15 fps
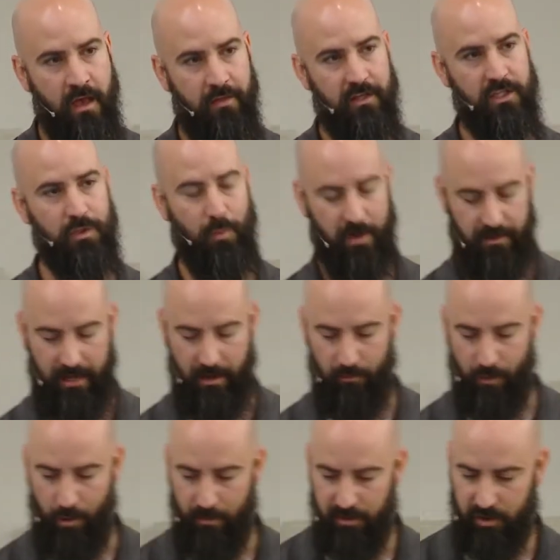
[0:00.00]
This is where that
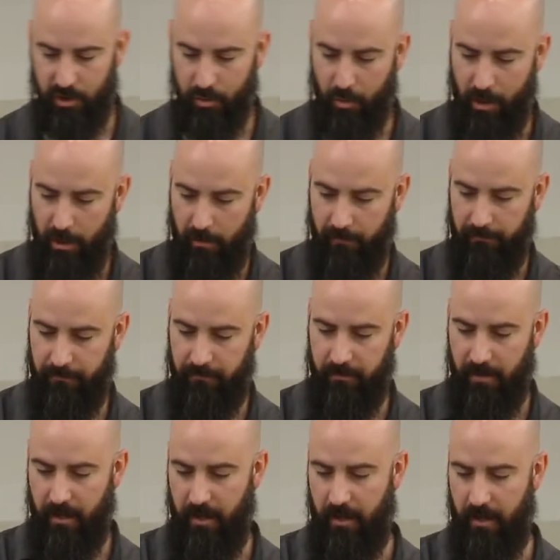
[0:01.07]
Romans 12
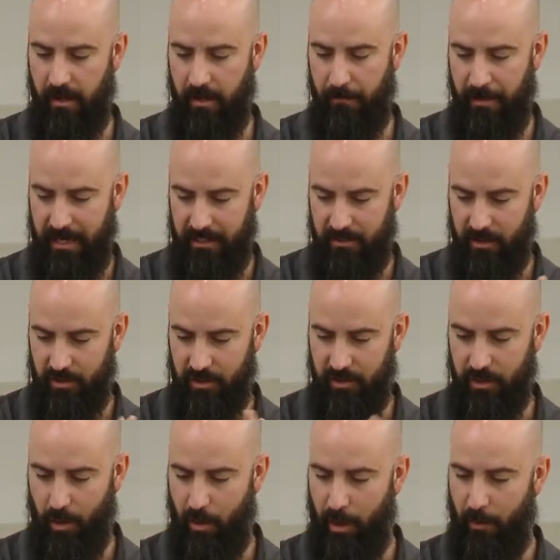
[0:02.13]
passage is
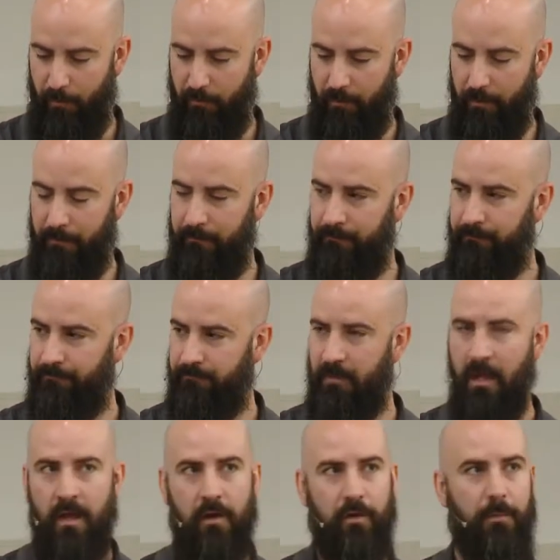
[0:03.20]
so helpful.
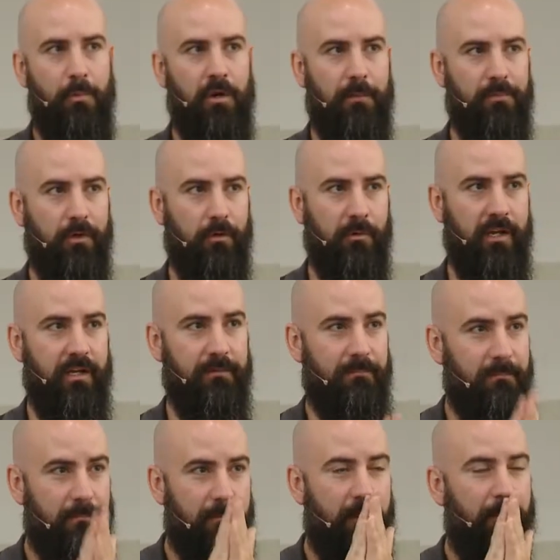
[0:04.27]
You can put up the grid
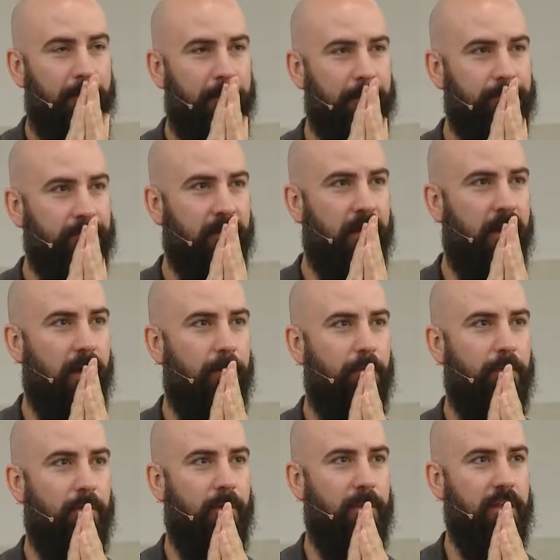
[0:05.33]
uh,
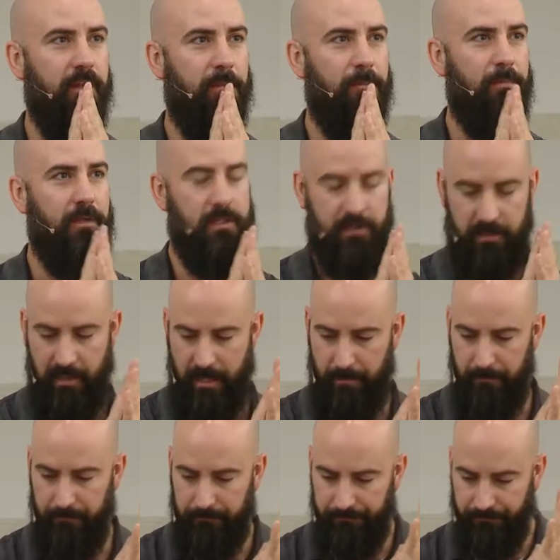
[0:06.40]
for me, please,
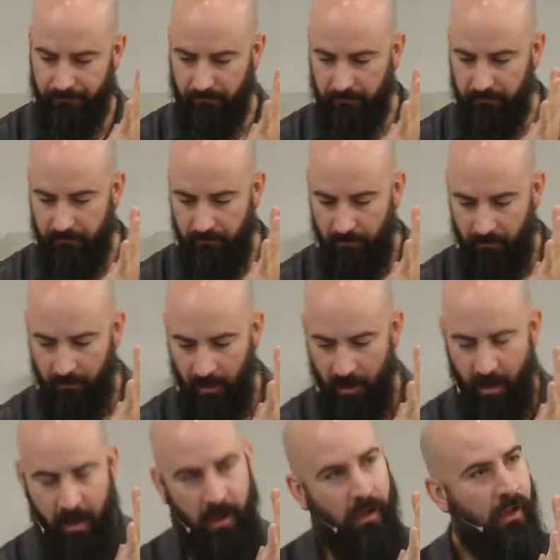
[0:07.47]
Sam.
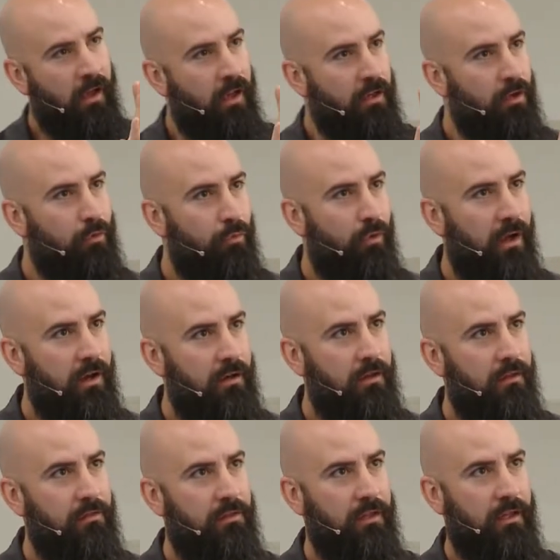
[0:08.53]
You can run
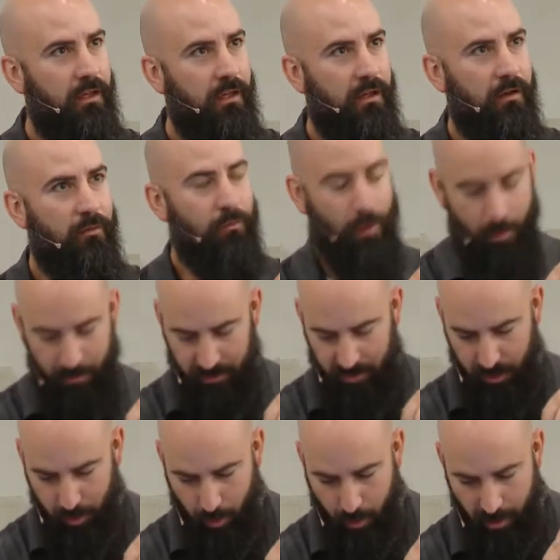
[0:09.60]
the
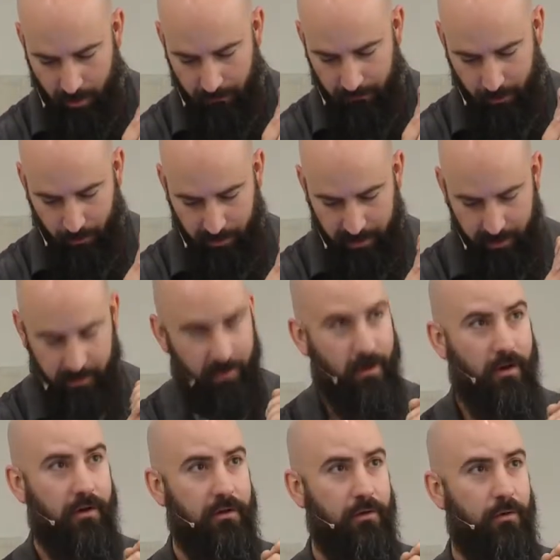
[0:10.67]
Romans 12 grid
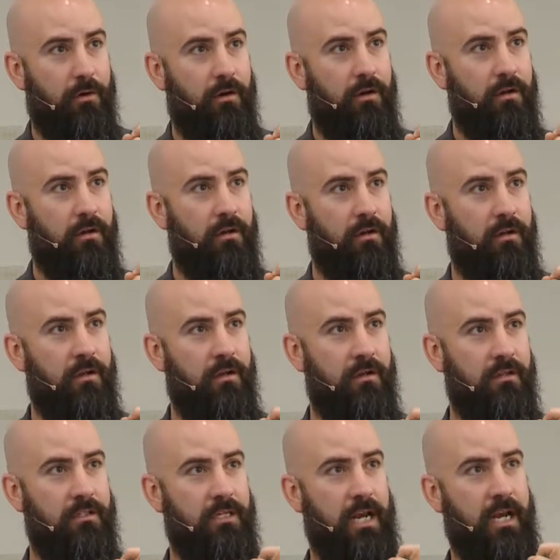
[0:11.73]
on your
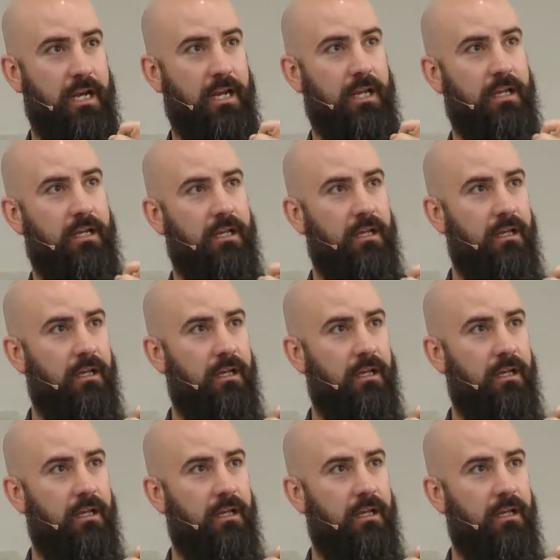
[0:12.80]
dating.